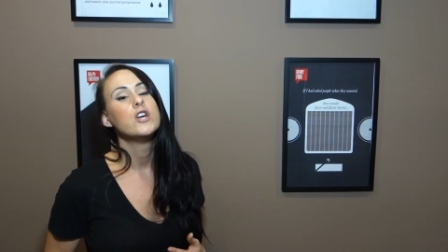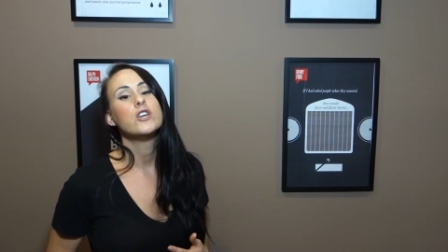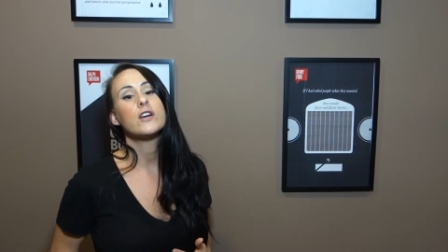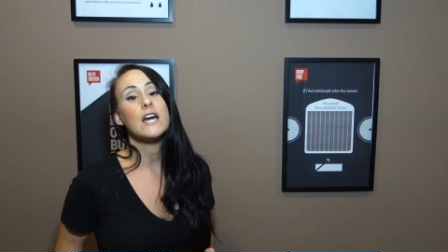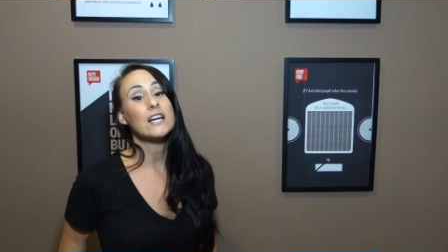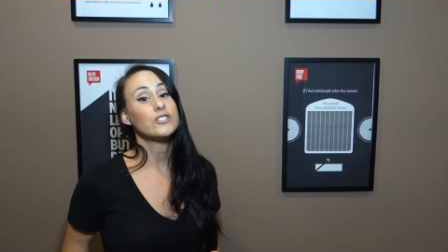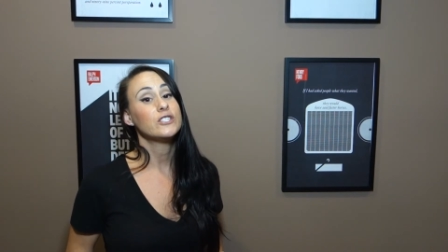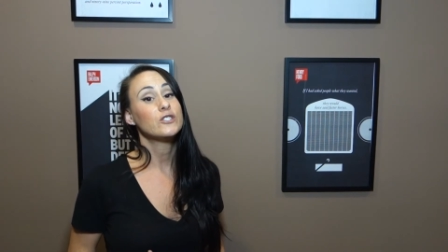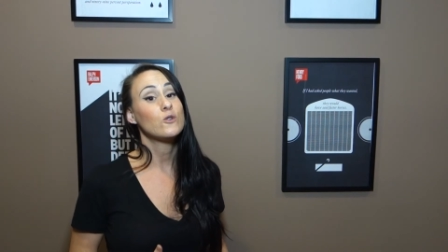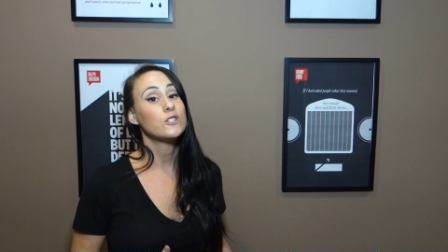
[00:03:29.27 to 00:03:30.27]
you could
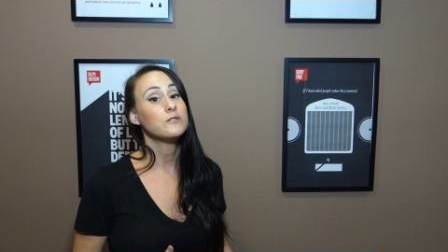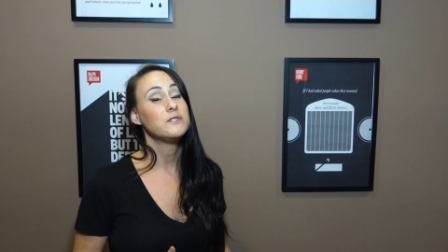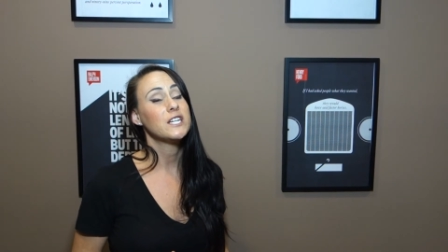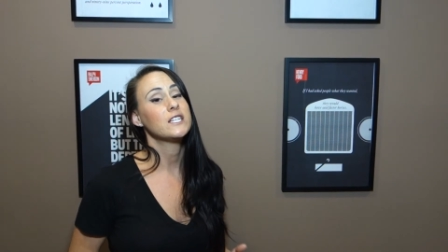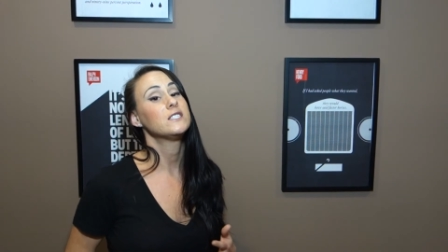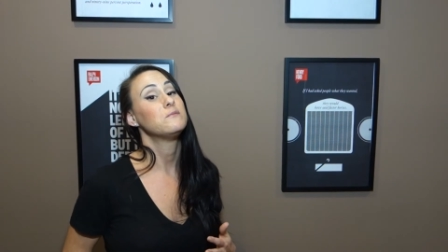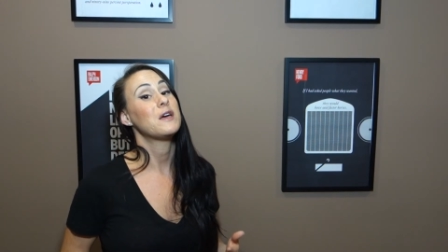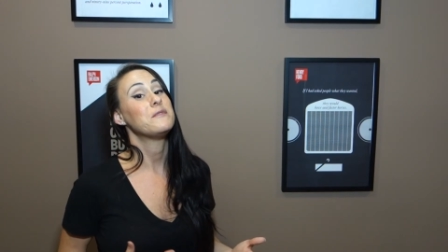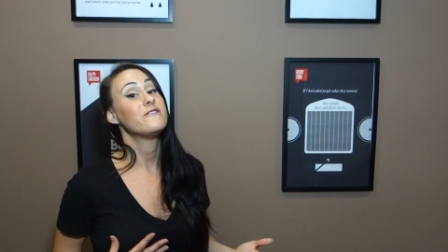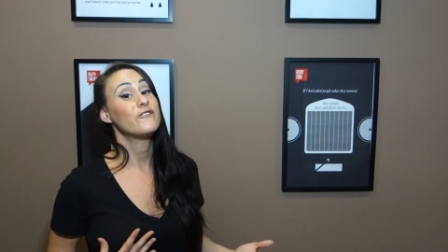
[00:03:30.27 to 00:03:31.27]
actually score some tickets
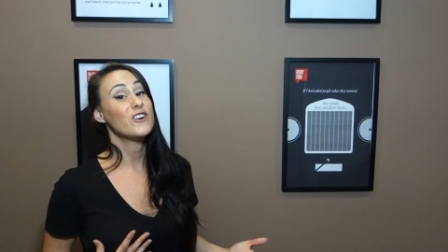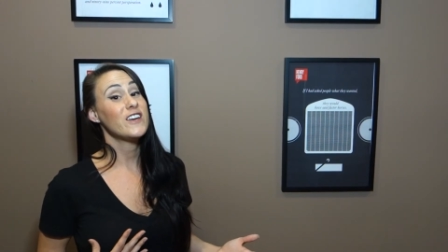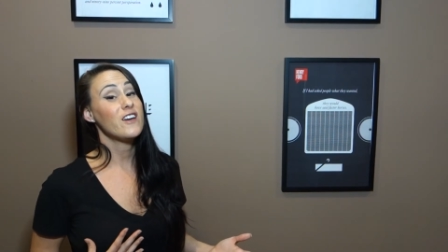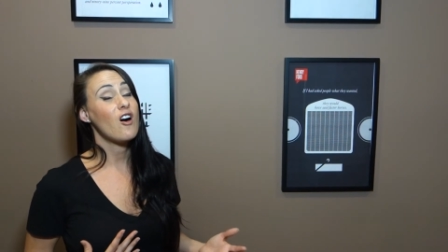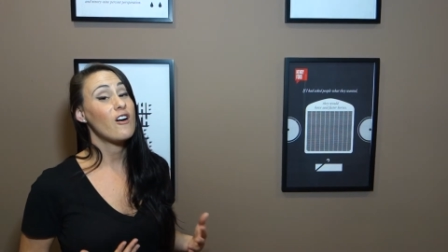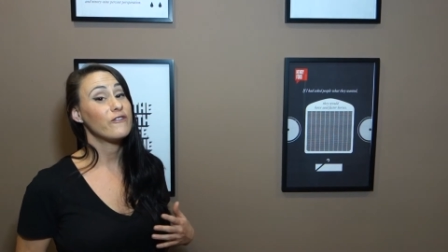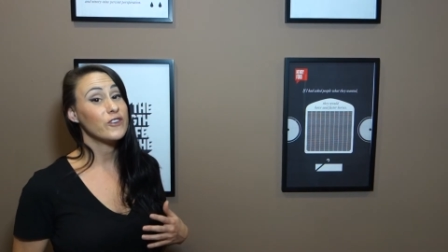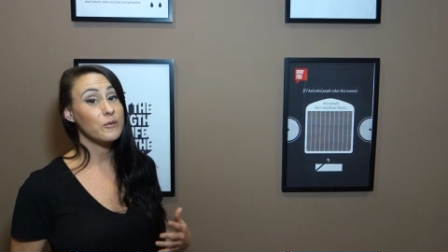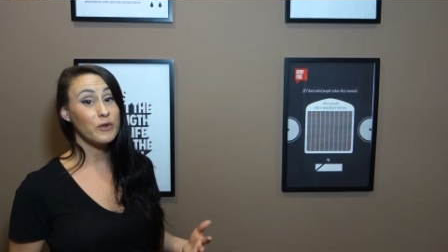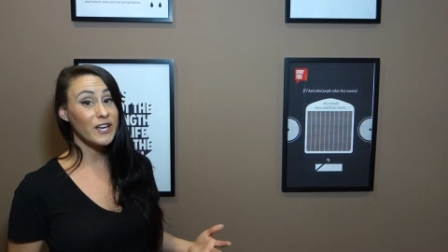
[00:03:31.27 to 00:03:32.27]
maybe free off
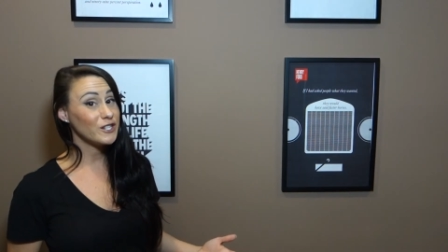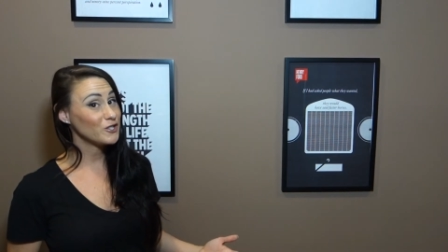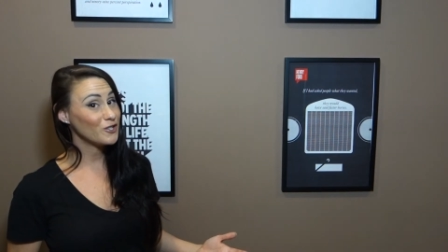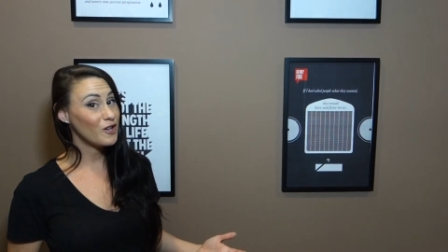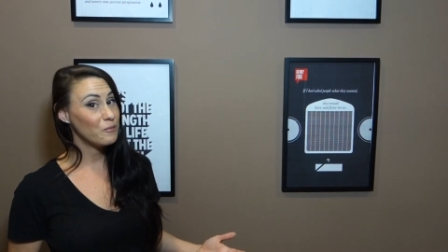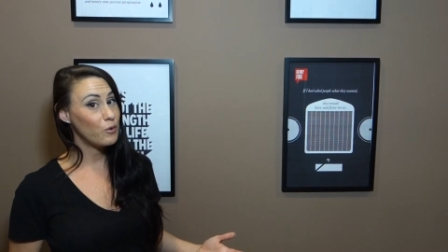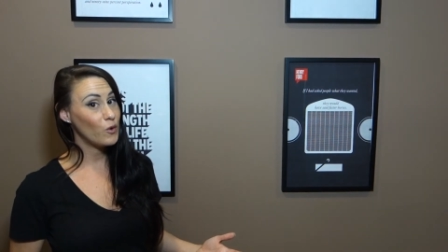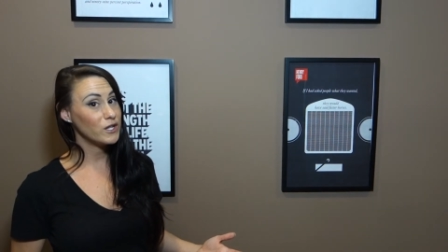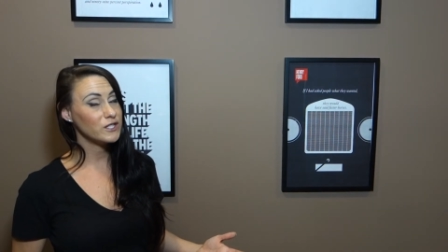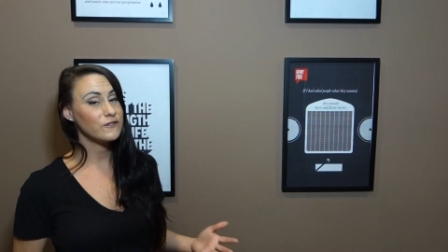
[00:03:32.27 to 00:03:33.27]
your players club
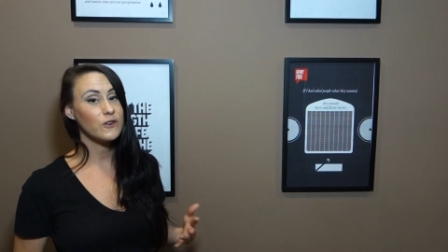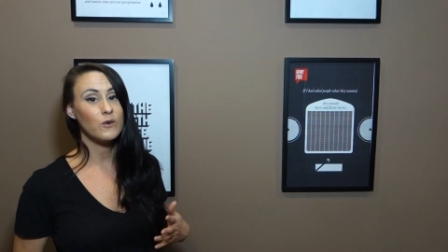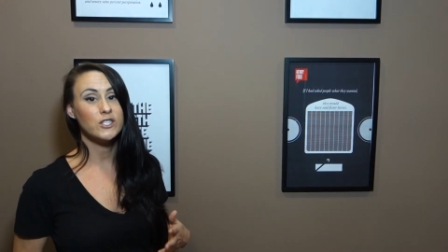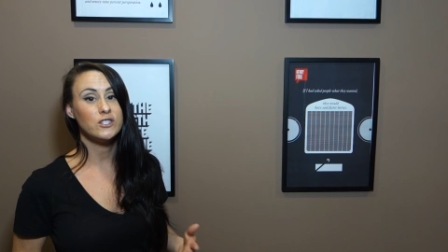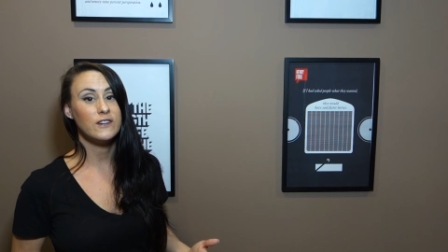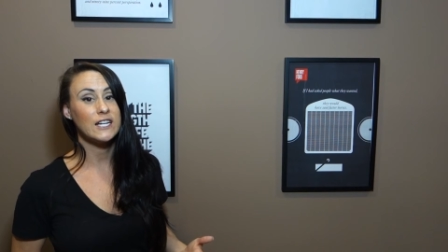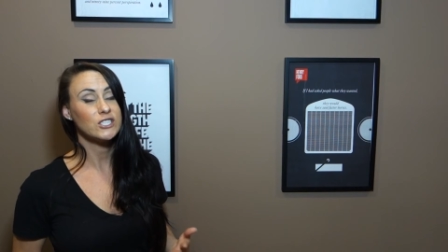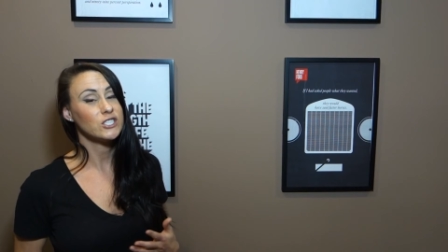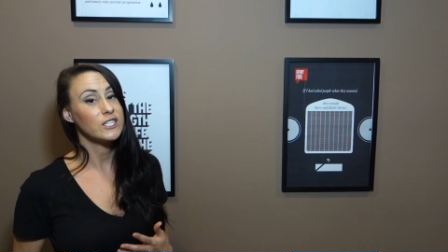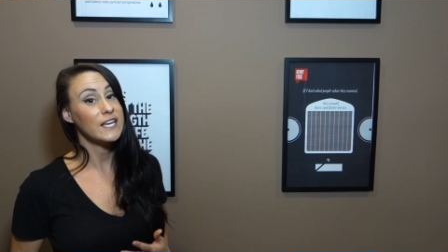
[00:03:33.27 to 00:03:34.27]
points for what you've
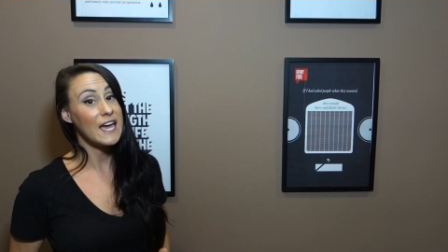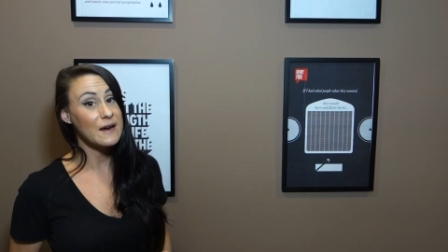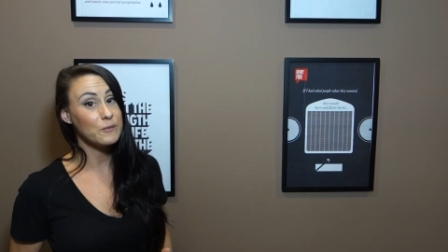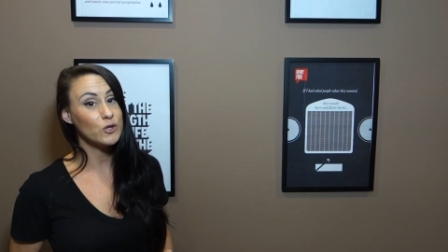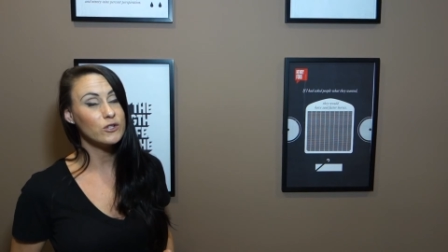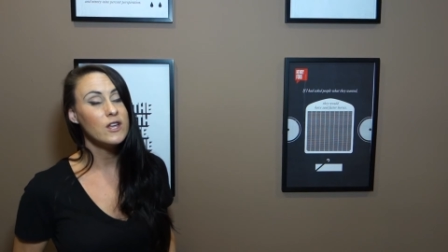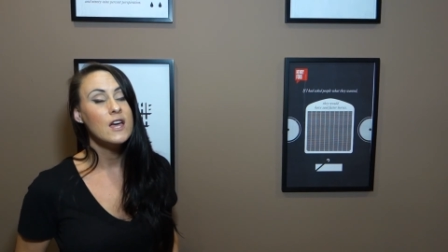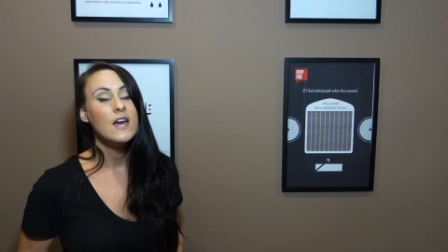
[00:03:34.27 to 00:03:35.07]
actually gambled